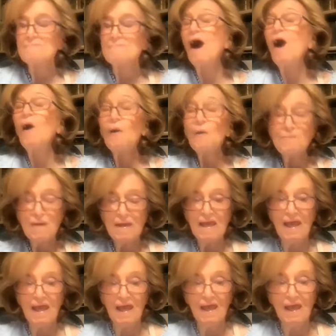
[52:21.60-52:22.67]
my whole
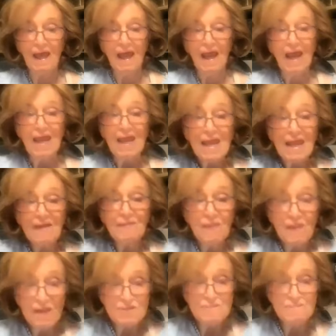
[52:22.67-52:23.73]
being
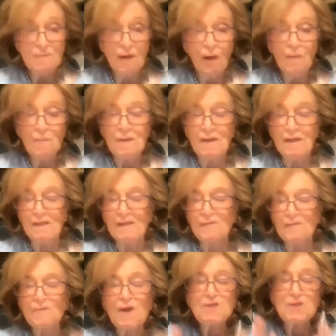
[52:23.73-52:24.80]
in this moment,
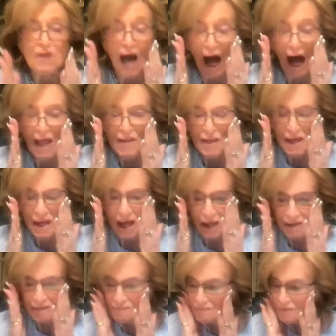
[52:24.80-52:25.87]
which I
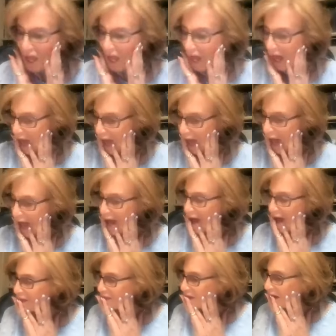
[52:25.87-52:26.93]
did.
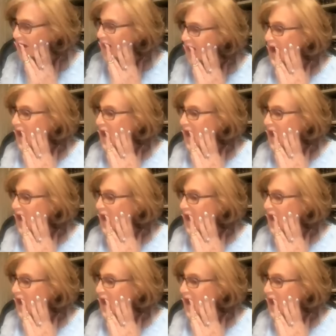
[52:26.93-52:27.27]
And